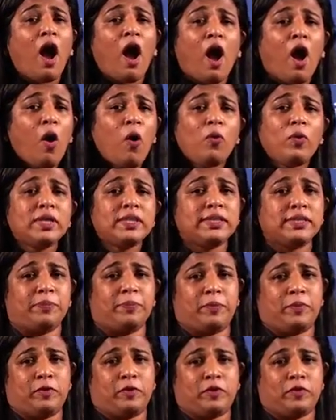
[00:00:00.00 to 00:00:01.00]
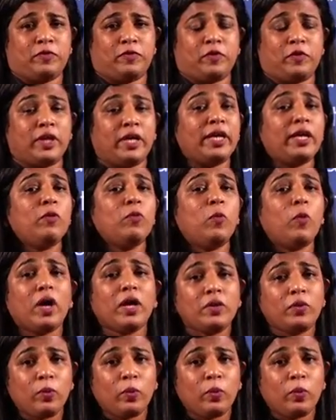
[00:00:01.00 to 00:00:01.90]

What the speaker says: How is it beautiful? In what